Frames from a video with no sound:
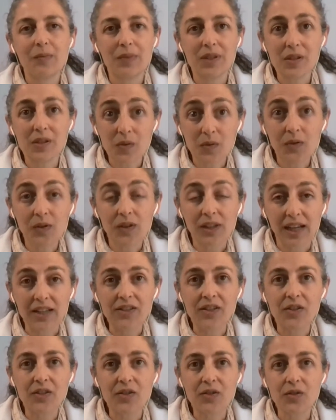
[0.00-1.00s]
peaceful
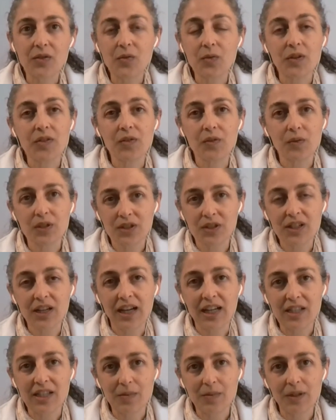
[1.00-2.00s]
attitude with which
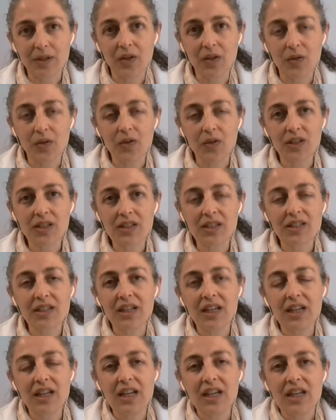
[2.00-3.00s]
has been cooked.
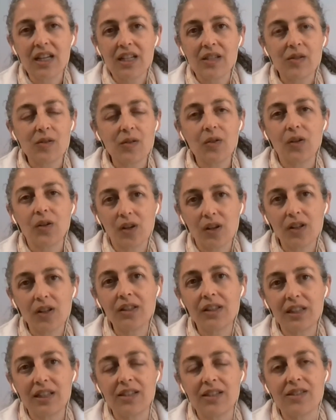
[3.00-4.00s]
So
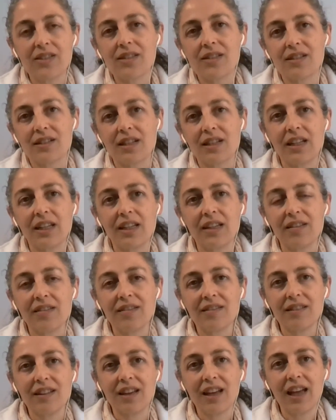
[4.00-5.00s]
all this really
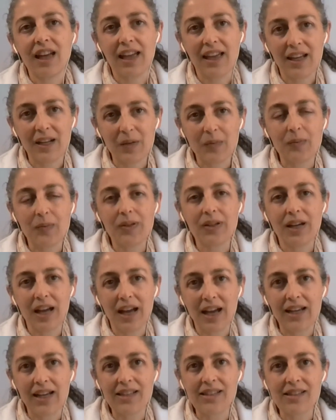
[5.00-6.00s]
help
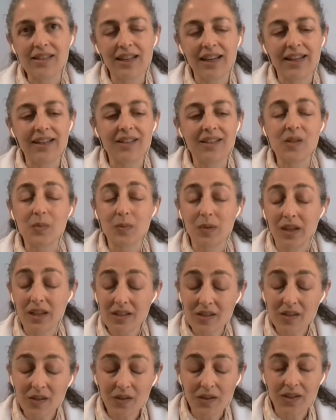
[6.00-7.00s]
us, and
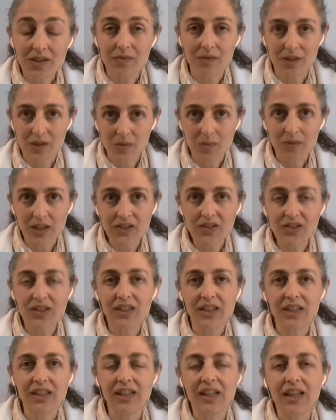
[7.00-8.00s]

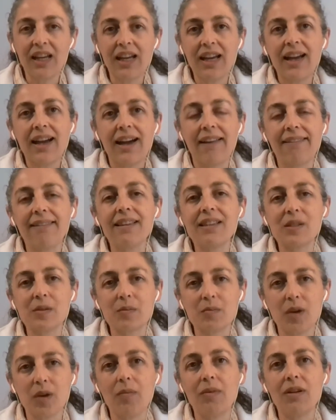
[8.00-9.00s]
especially at
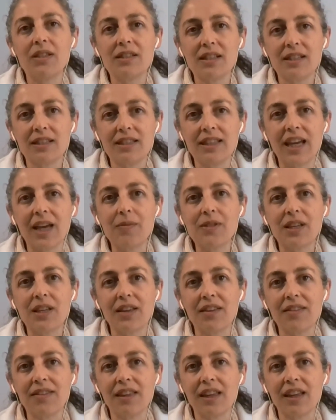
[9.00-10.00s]
these moments in times,
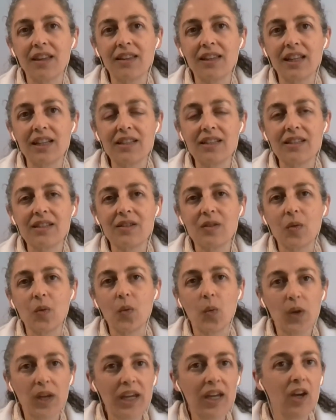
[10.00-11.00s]
I think that
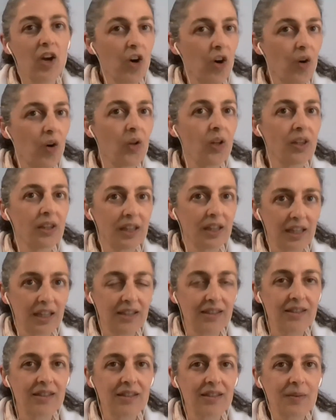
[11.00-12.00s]
we all
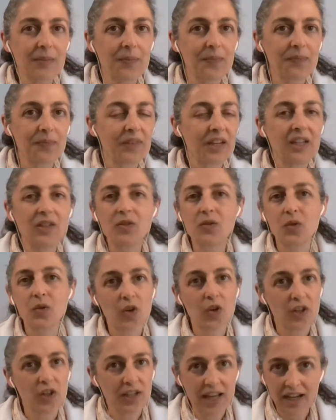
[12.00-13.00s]
need to
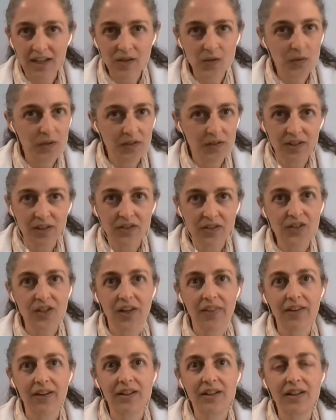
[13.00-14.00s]
connect with each
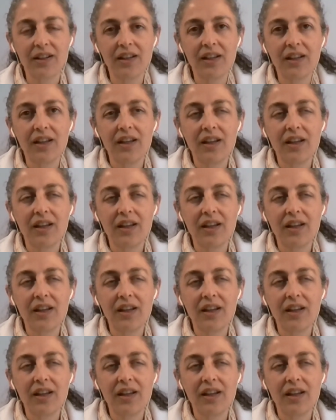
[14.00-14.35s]
other